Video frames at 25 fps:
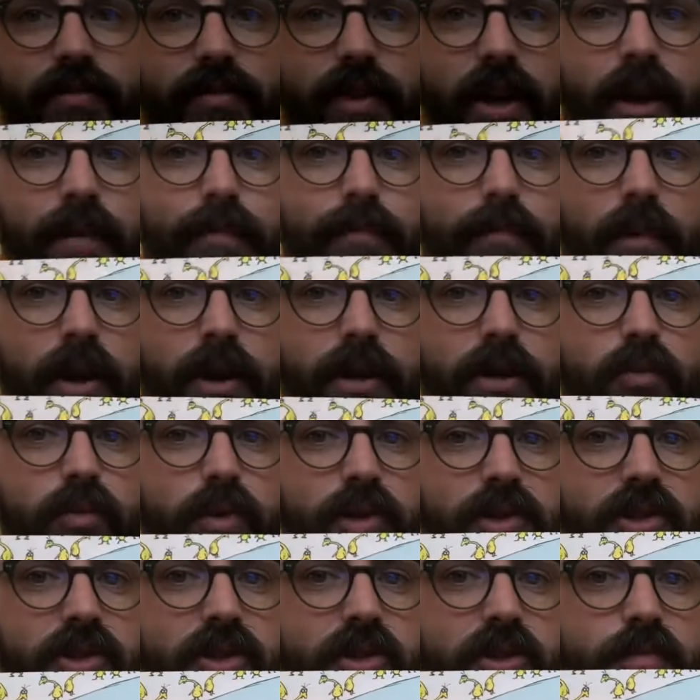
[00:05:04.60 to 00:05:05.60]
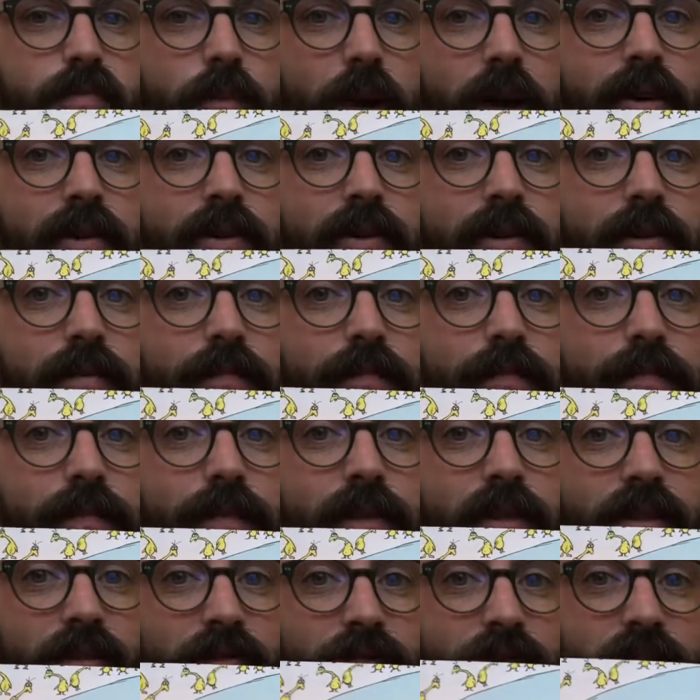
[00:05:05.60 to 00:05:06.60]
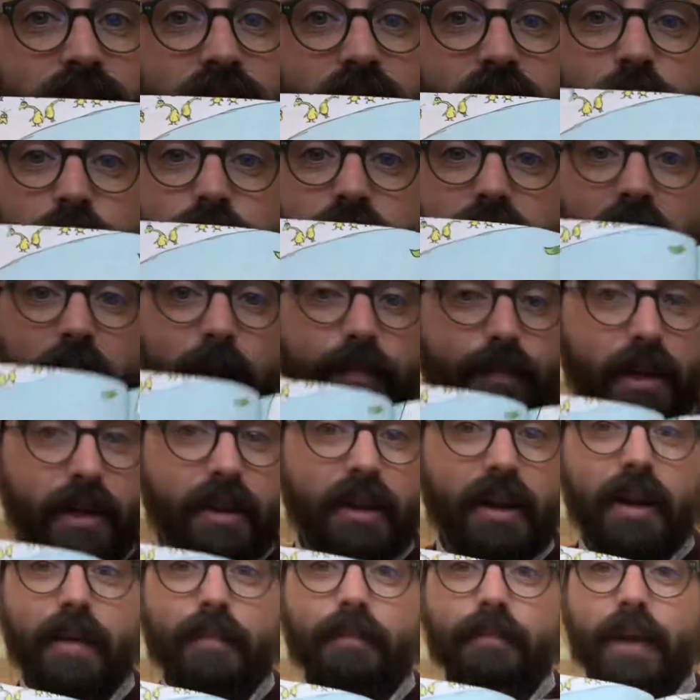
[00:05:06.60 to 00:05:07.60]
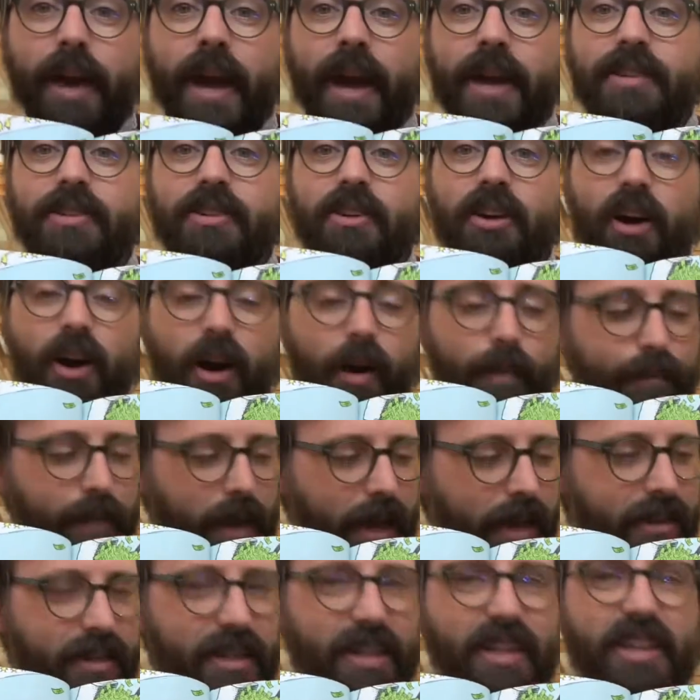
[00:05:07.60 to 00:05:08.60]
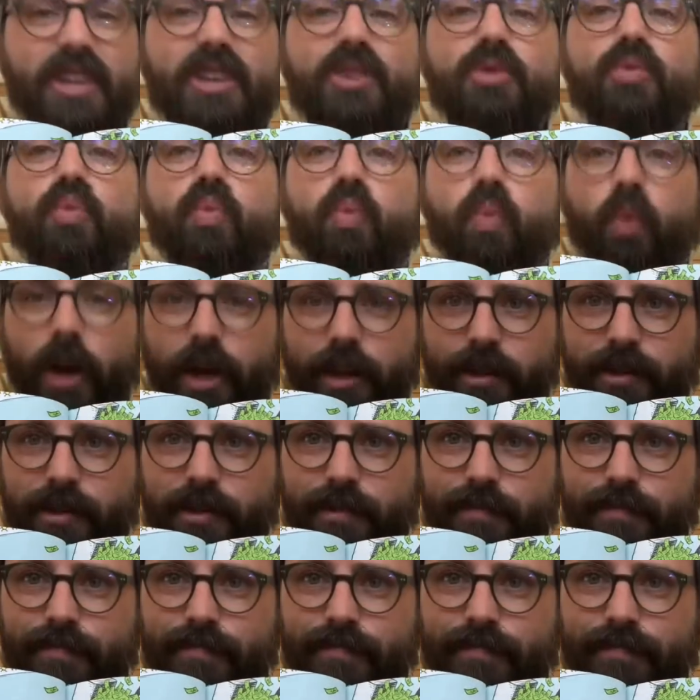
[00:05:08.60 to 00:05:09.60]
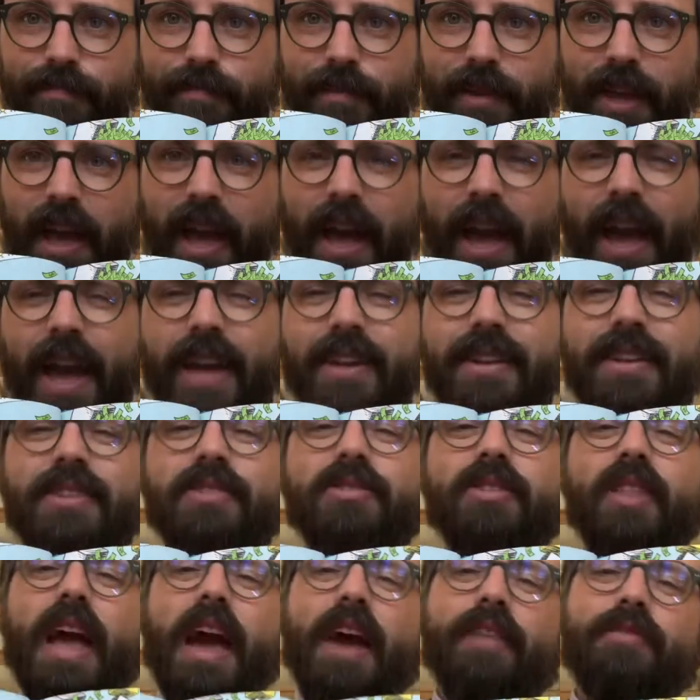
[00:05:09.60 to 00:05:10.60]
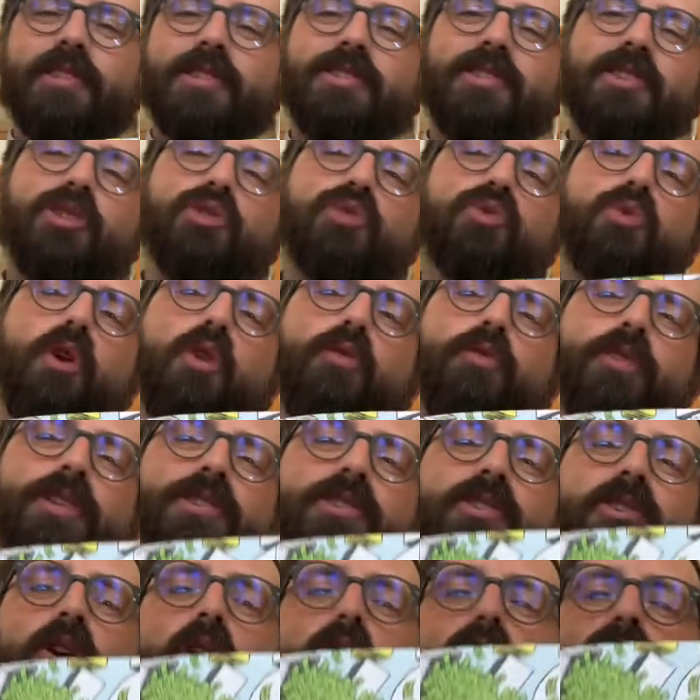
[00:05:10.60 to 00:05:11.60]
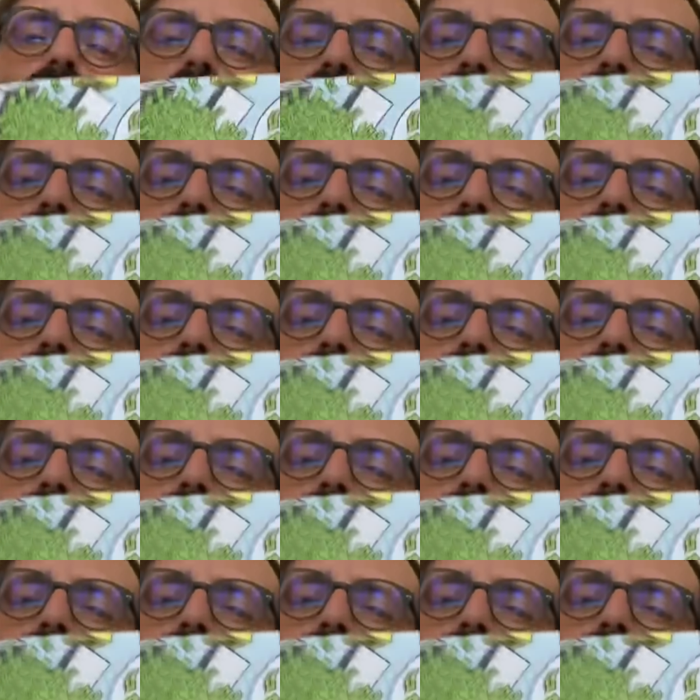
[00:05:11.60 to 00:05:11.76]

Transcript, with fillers: of their money was spent, the fix-it-up chappie packed up and he went. And he laughed as he drove in his car